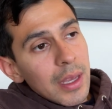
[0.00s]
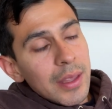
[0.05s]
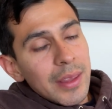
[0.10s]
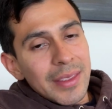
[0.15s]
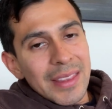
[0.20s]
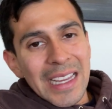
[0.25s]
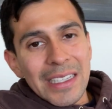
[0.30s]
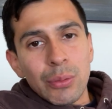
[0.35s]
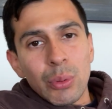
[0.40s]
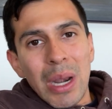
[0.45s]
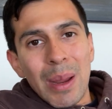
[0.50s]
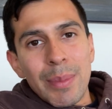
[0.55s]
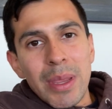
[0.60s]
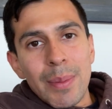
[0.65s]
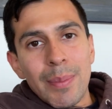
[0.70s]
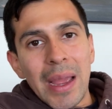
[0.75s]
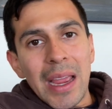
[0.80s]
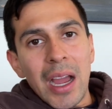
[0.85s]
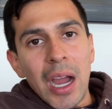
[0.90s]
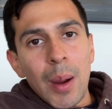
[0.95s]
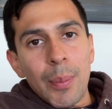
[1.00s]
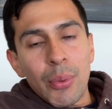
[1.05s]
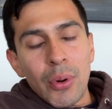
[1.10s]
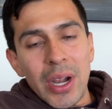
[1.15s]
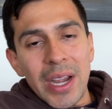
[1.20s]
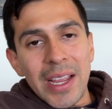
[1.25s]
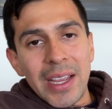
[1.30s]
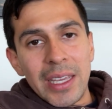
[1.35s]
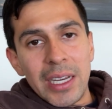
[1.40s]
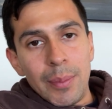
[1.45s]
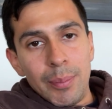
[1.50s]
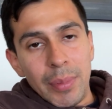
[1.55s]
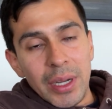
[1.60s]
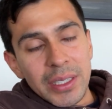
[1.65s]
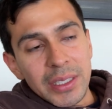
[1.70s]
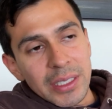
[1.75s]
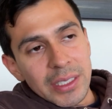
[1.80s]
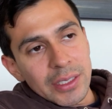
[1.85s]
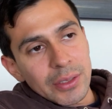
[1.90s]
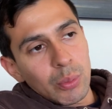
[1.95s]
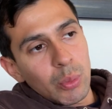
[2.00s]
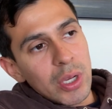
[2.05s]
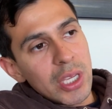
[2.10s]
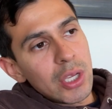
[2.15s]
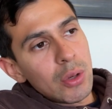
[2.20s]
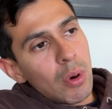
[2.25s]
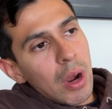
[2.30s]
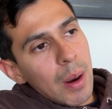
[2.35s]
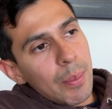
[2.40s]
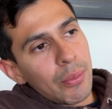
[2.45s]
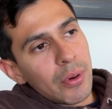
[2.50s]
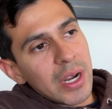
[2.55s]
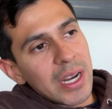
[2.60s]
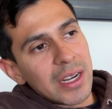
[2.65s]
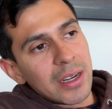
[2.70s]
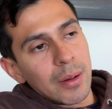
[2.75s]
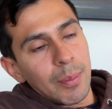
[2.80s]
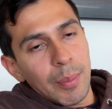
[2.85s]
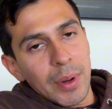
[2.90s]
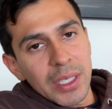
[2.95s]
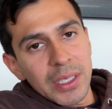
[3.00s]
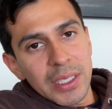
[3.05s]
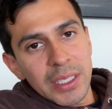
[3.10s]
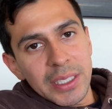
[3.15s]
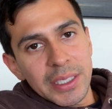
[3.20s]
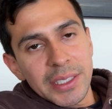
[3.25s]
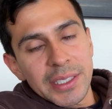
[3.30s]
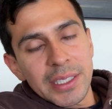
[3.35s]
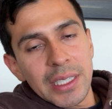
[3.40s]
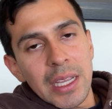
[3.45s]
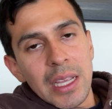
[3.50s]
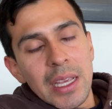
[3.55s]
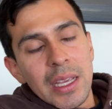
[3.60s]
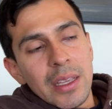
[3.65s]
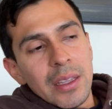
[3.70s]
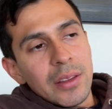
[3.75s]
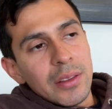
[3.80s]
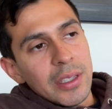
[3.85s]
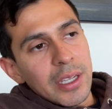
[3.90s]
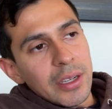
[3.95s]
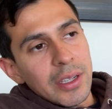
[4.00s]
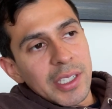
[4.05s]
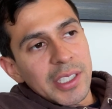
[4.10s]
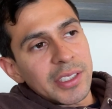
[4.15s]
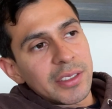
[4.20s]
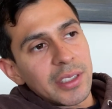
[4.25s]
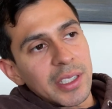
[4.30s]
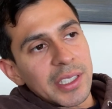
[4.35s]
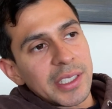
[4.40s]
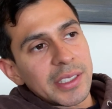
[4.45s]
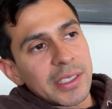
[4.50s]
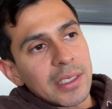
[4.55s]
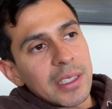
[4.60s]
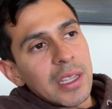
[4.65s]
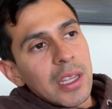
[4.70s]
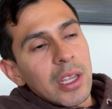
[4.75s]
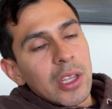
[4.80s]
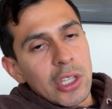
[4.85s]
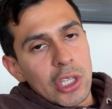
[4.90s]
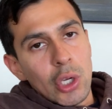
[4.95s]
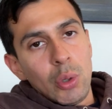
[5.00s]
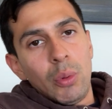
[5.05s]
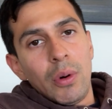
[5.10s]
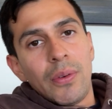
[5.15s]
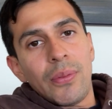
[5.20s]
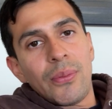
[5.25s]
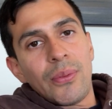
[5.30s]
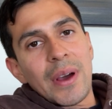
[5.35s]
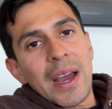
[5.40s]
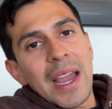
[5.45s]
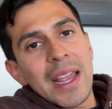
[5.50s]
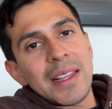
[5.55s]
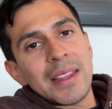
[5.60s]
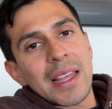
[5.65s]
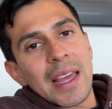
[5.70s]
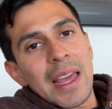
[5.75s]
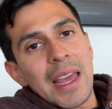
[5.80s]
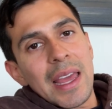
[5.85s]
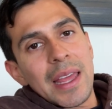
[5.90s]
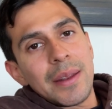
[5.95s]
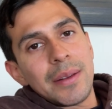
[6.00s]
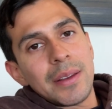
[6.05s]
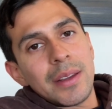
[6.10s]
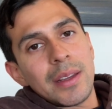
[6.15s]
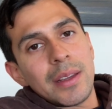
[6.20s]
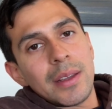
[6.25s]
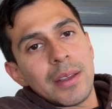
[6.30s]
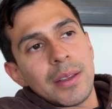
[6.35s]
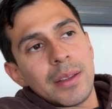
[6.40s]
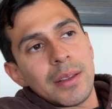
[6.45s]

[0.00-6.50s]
that's what I mean by operating in abundance. When you operate in abundance, you will find that